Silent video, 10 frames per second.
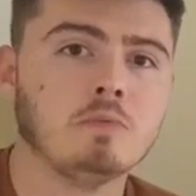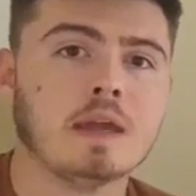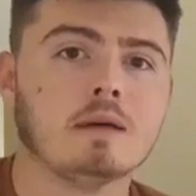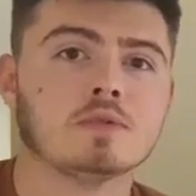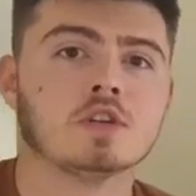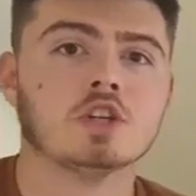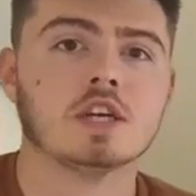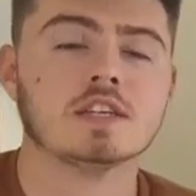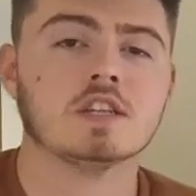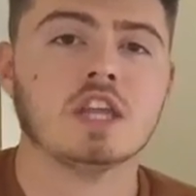you being able to
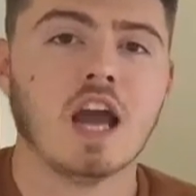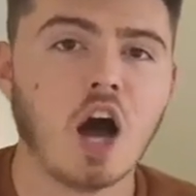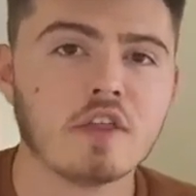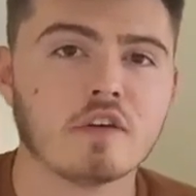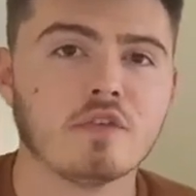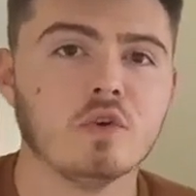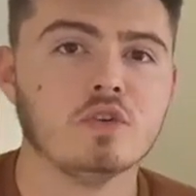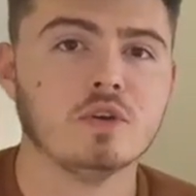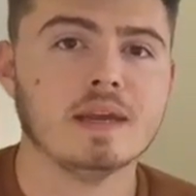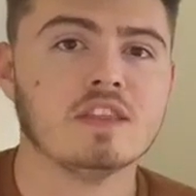digest the other
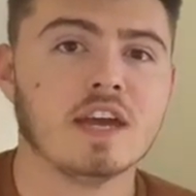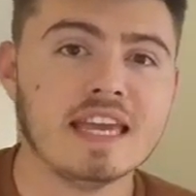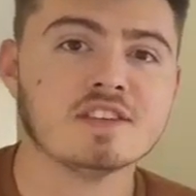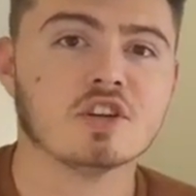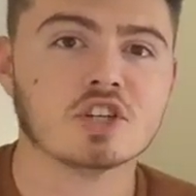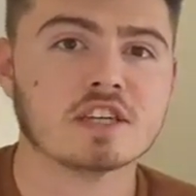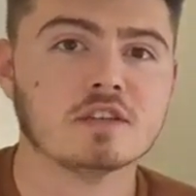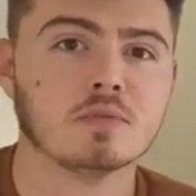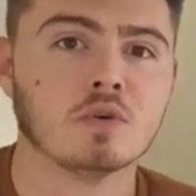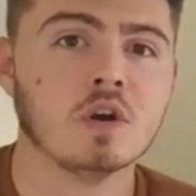food you eat that is
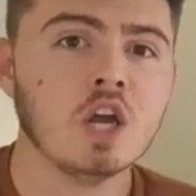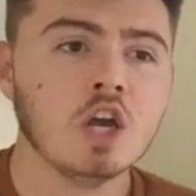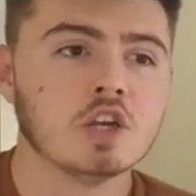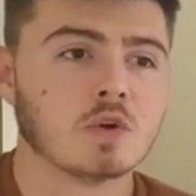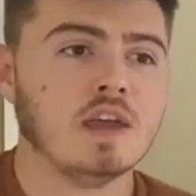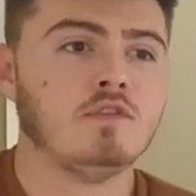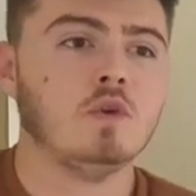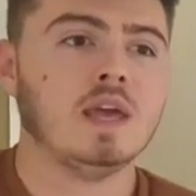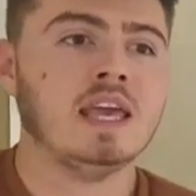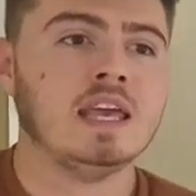digestible. So if
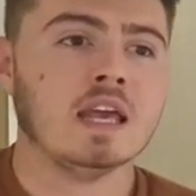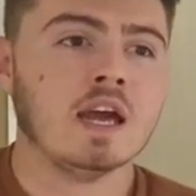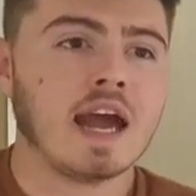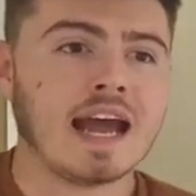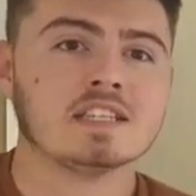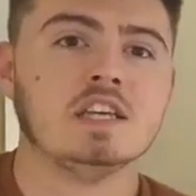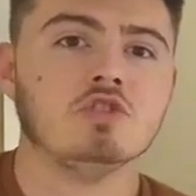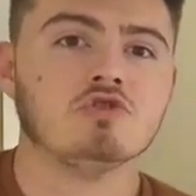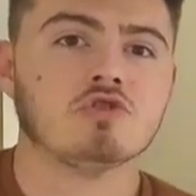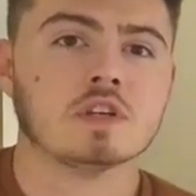you eat
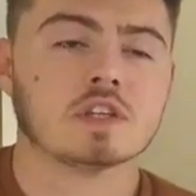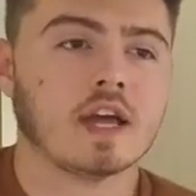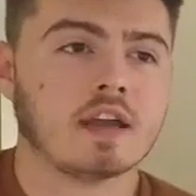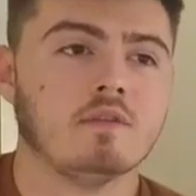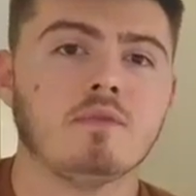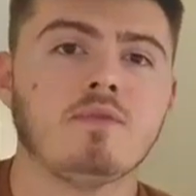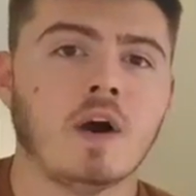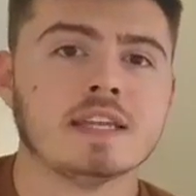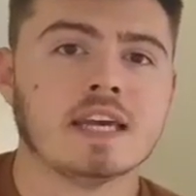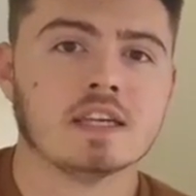anti-nutrients like
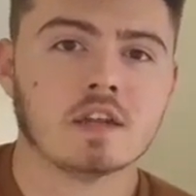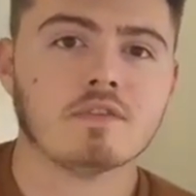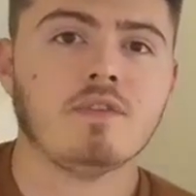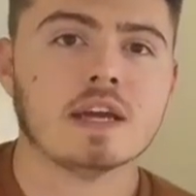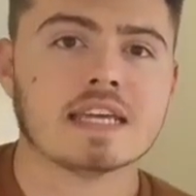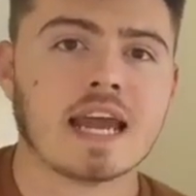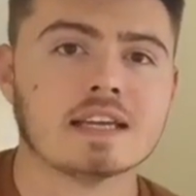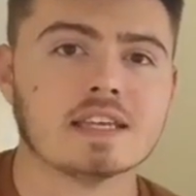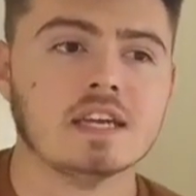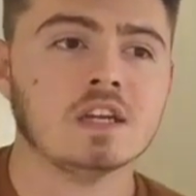phytates, like phytic
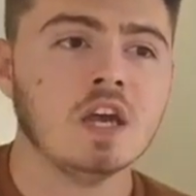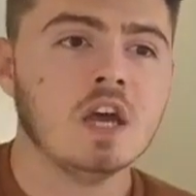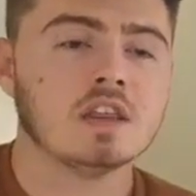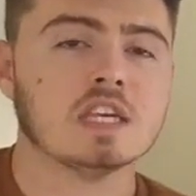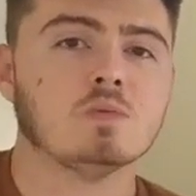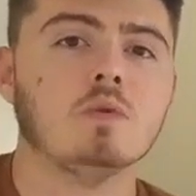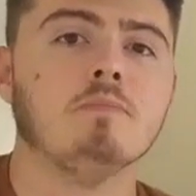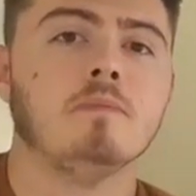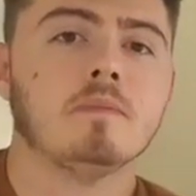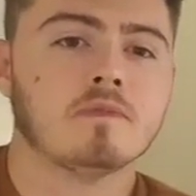acid, this
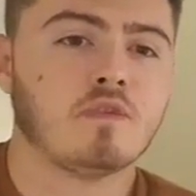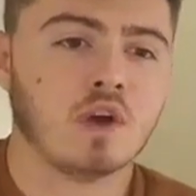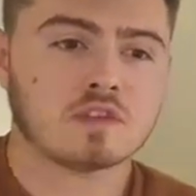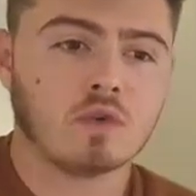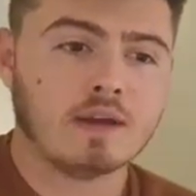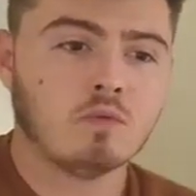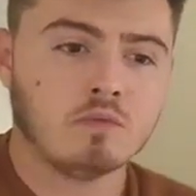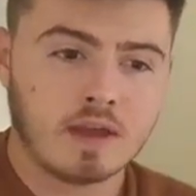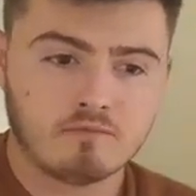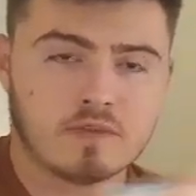will, first of
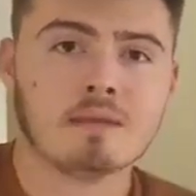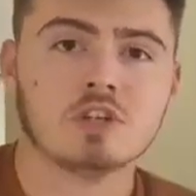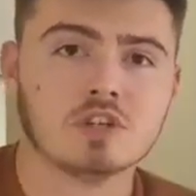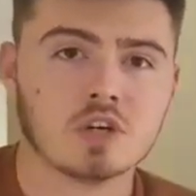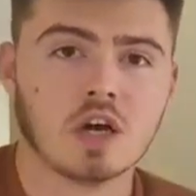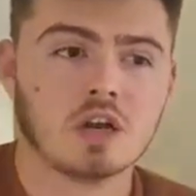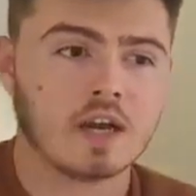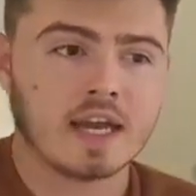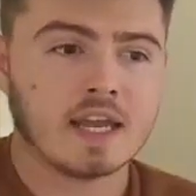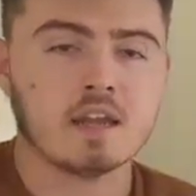all, it damages your gut
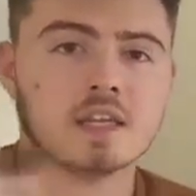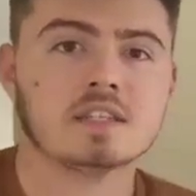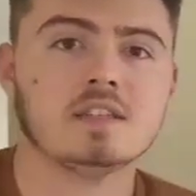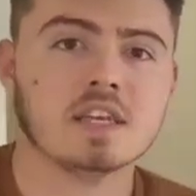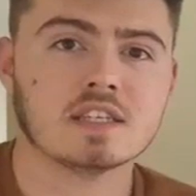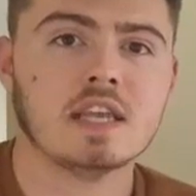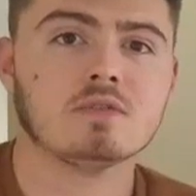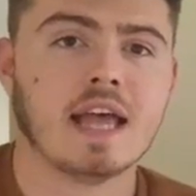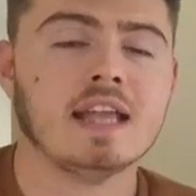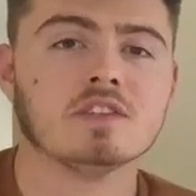lining. It
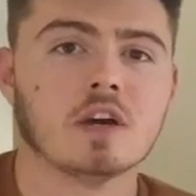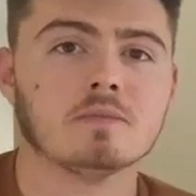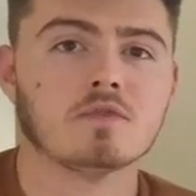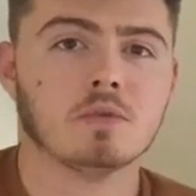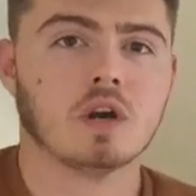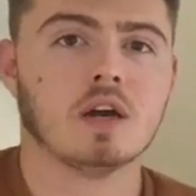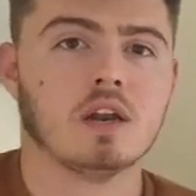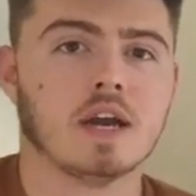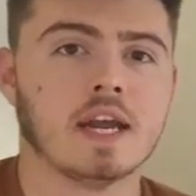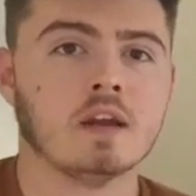steals enzymes from your gut
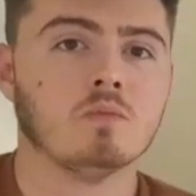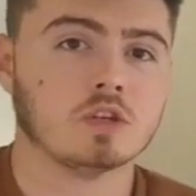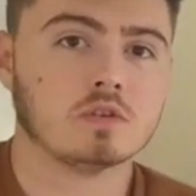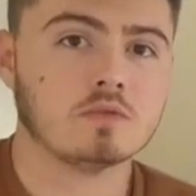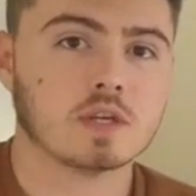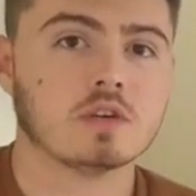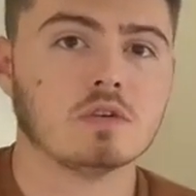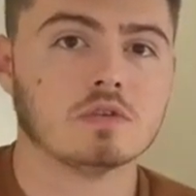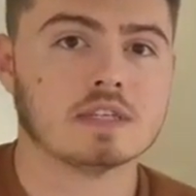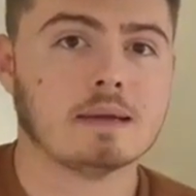lining, which can
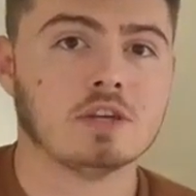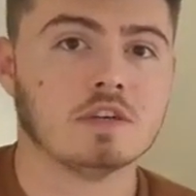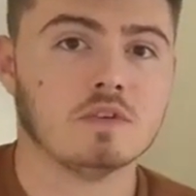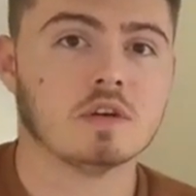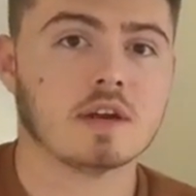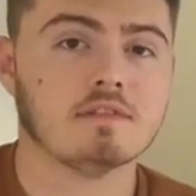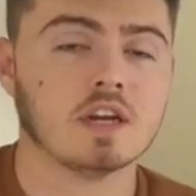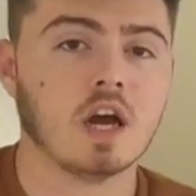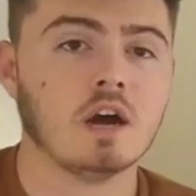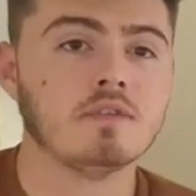cause damage if you don't have
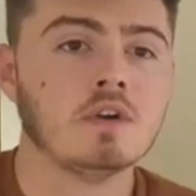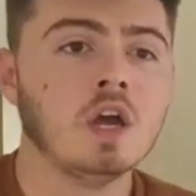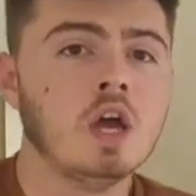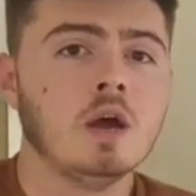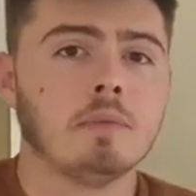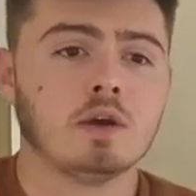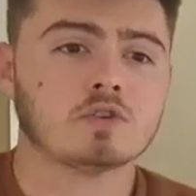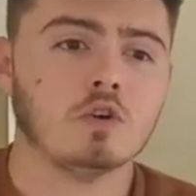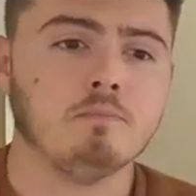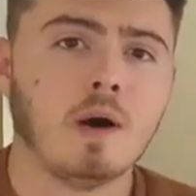enough. But it
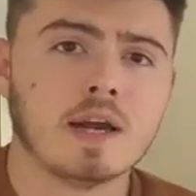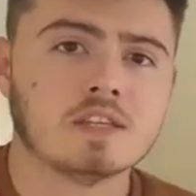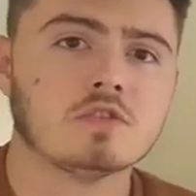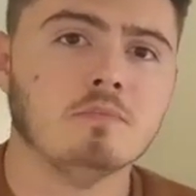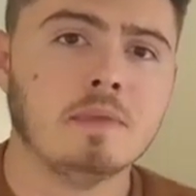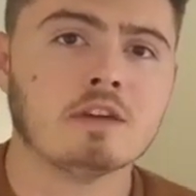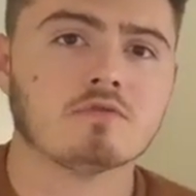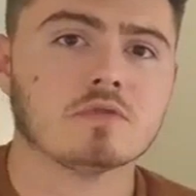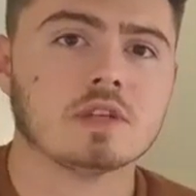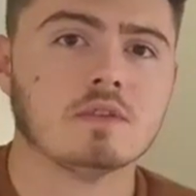also binds to
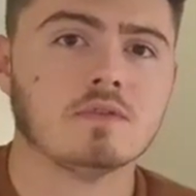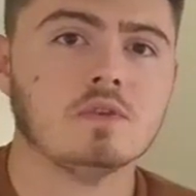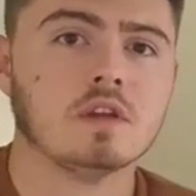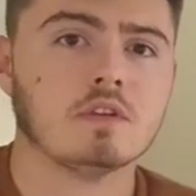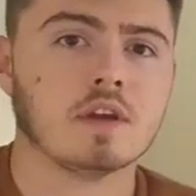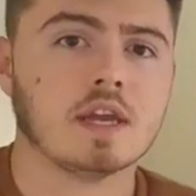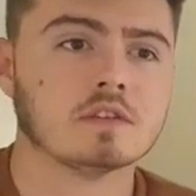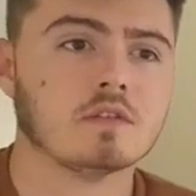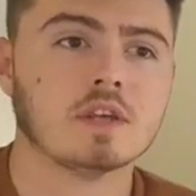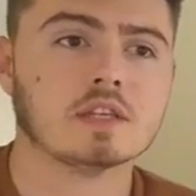minerals in the food that you're eating.
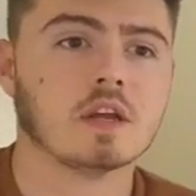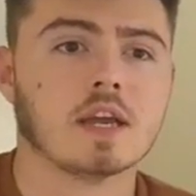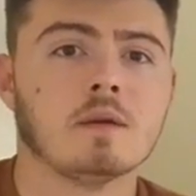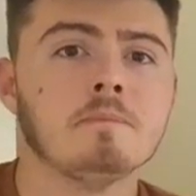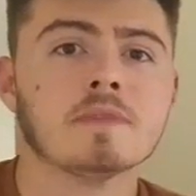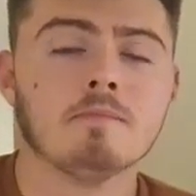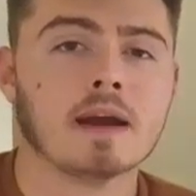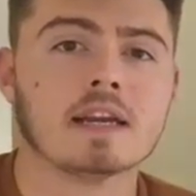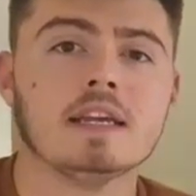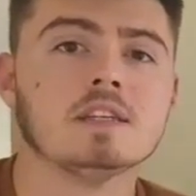So things like
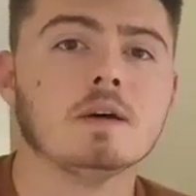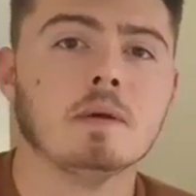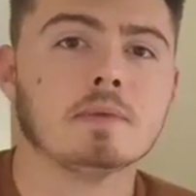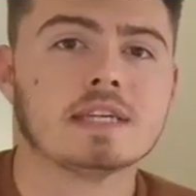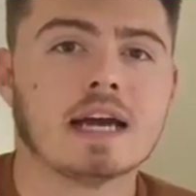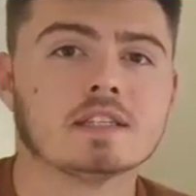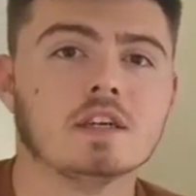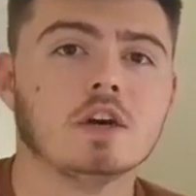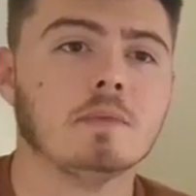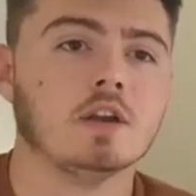magnesium and
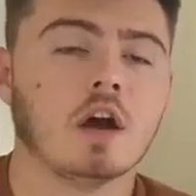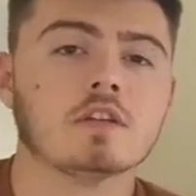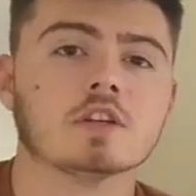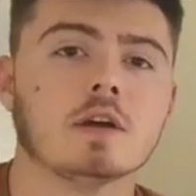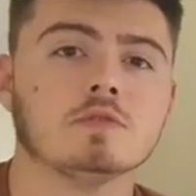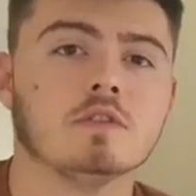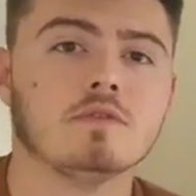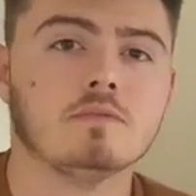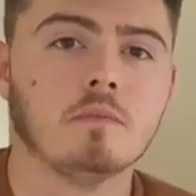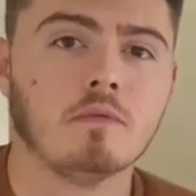potassium and other types of
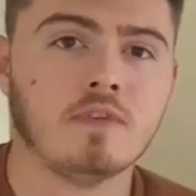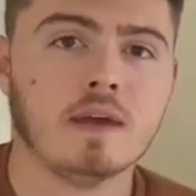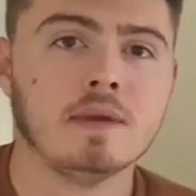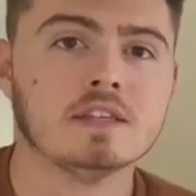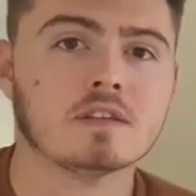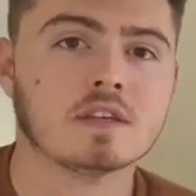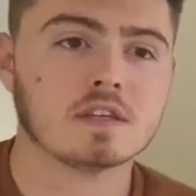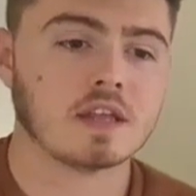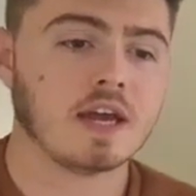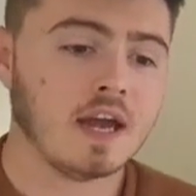vitamins and things
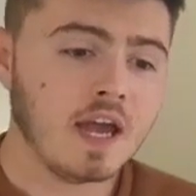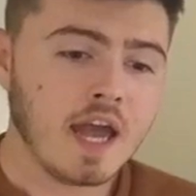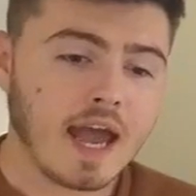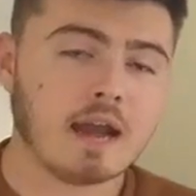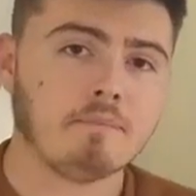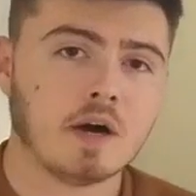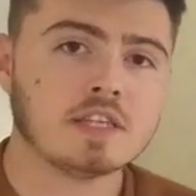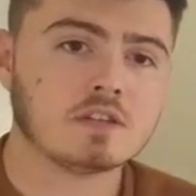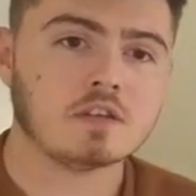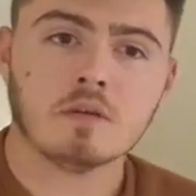like that. And it
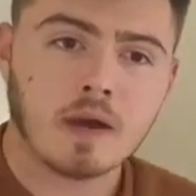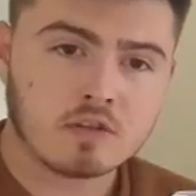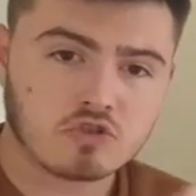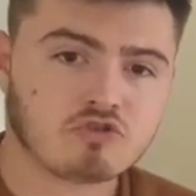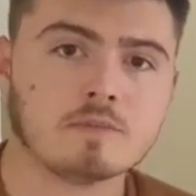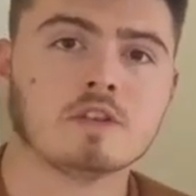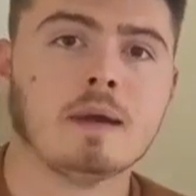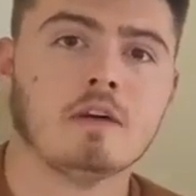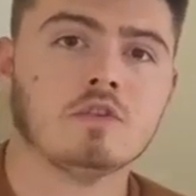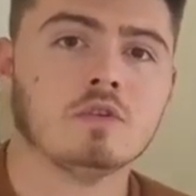binds to them and strips them
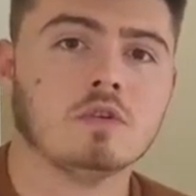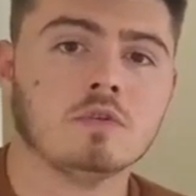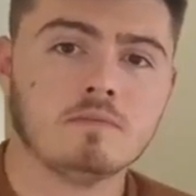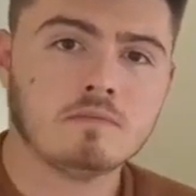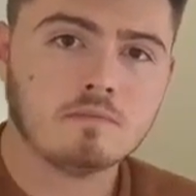out of your